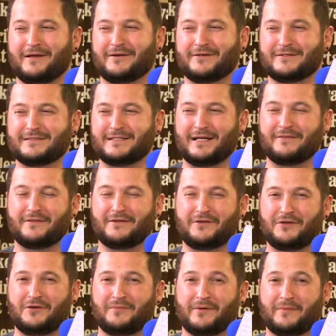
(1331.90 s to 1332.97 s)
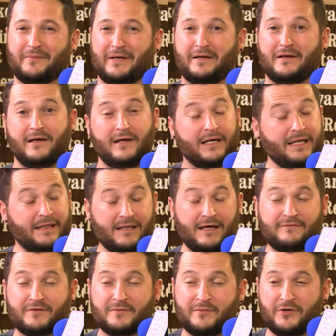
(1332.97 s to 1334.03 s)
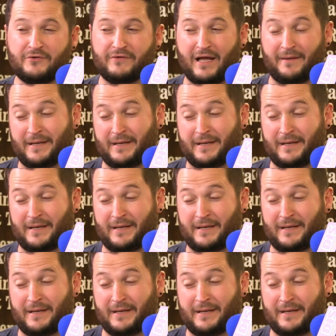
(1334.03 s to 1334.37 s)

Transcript: oh, understand dear. the humor, but he loved the movie.